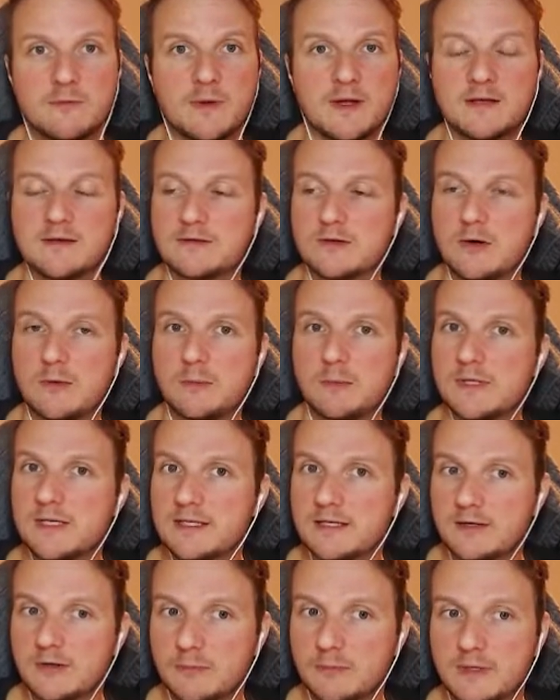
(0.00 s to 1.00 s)
and
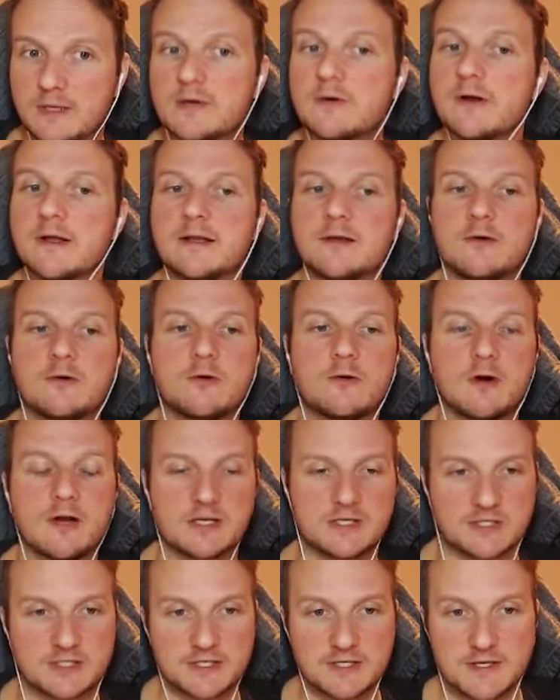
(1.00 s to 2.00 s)
completely obliterate a rush.